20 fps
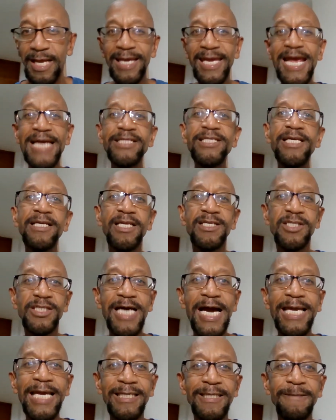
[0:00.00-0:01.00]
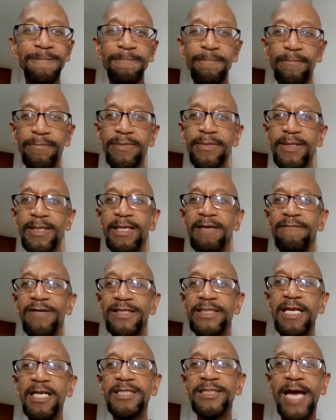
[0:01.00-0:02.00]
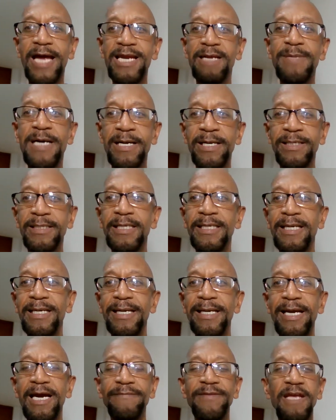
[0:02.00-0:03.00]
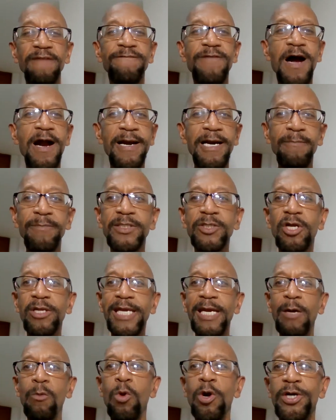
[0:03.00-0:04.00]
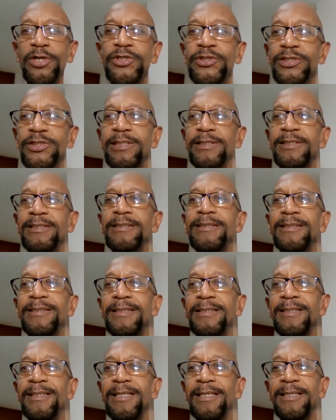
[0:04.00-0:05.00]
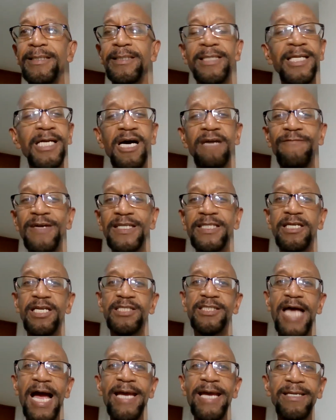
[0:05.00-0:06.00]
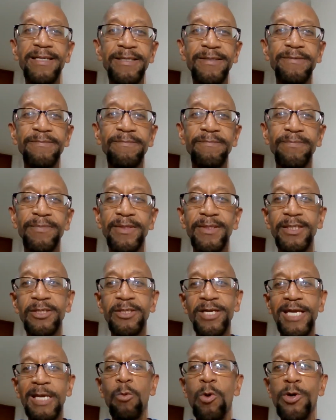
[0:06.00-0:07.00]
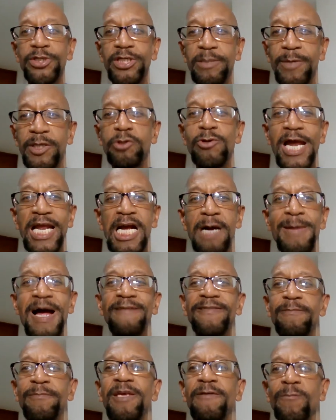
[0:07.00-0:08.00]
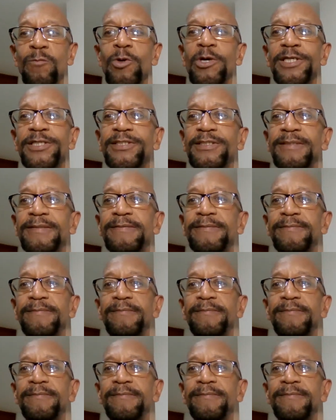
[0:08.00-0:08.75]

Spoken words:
I can't tell a site. If I tell a site about it, if they fire him, it's going to get worse. No. If I tell a site, it's going to get worse. You're going to try to come after me even worse.